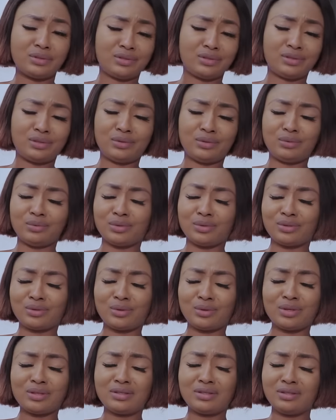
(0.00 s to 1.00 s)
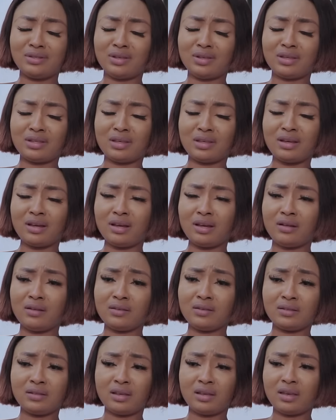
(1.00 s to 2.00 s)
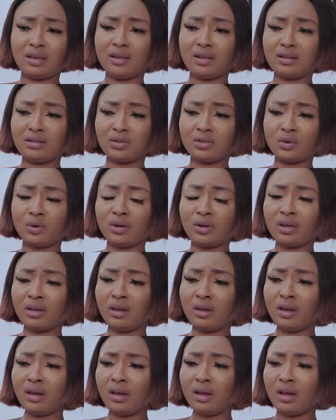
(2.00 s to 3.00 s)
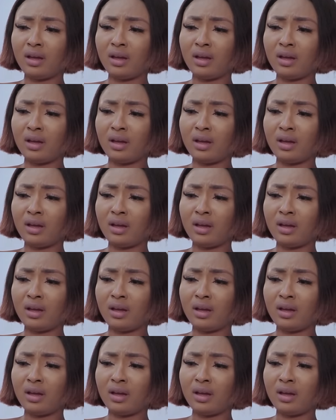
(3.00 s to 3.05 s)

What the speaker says: she was going to the other aisle to get a toy.